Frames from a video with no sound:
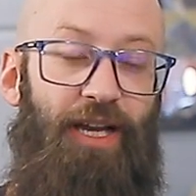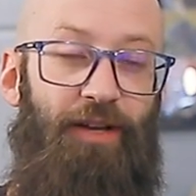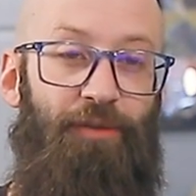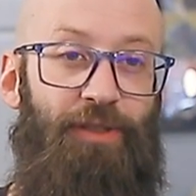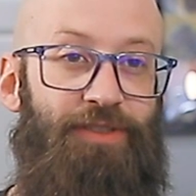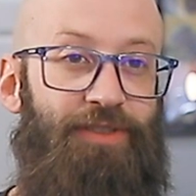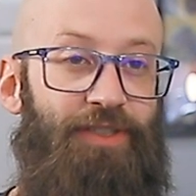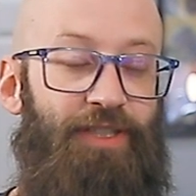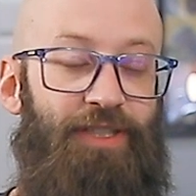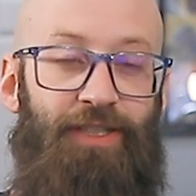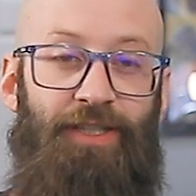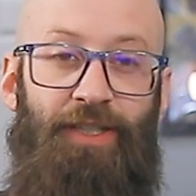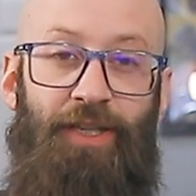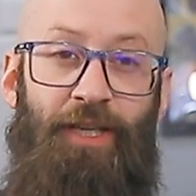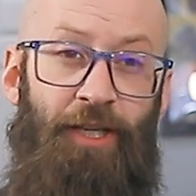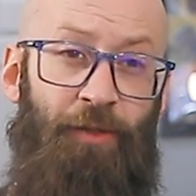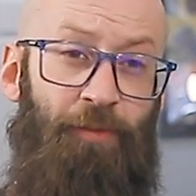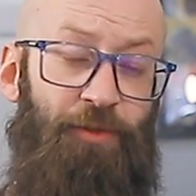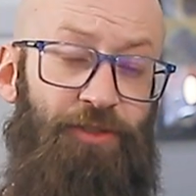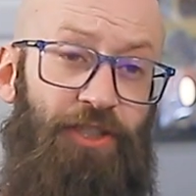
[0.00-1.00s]
I went to
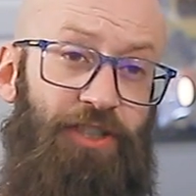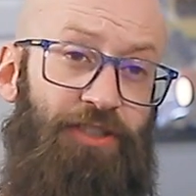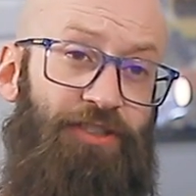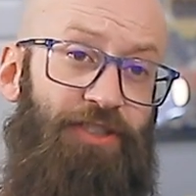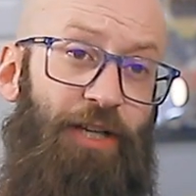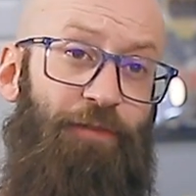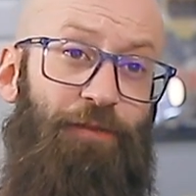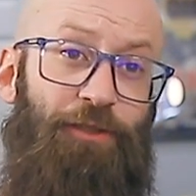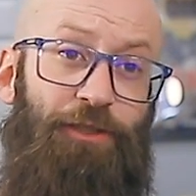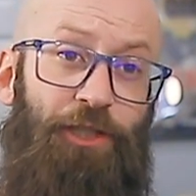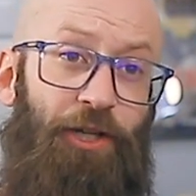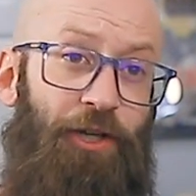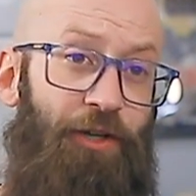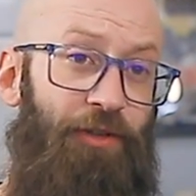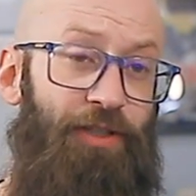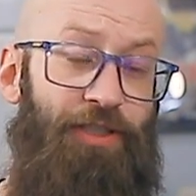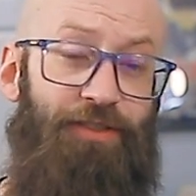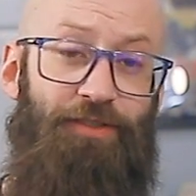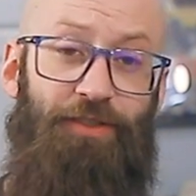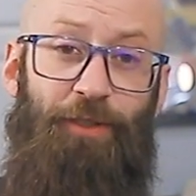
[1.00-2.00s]
Missouri State for
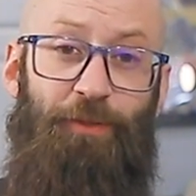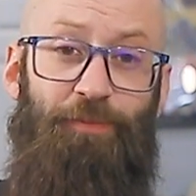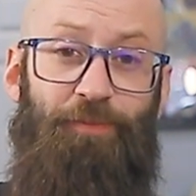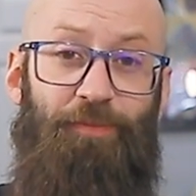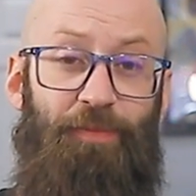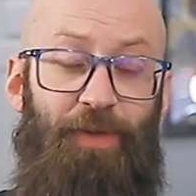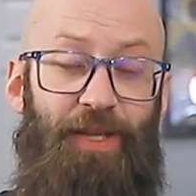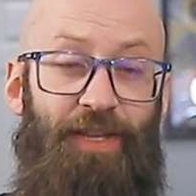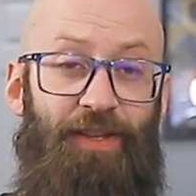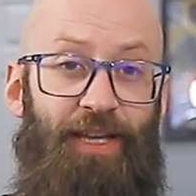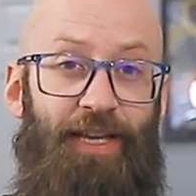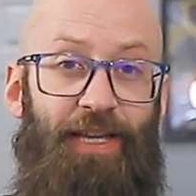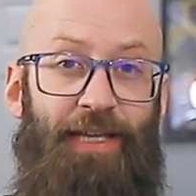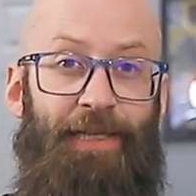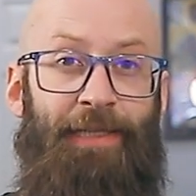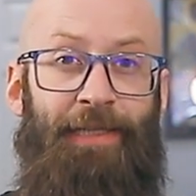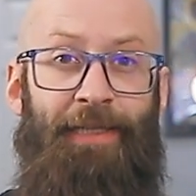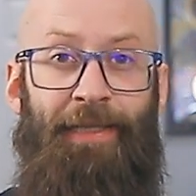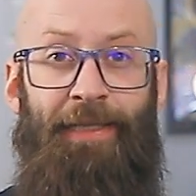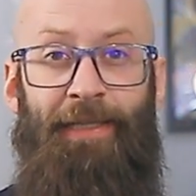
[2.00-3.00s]
journalism, and
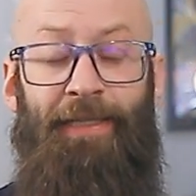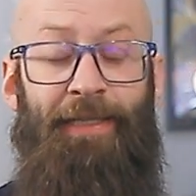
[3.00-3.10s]
then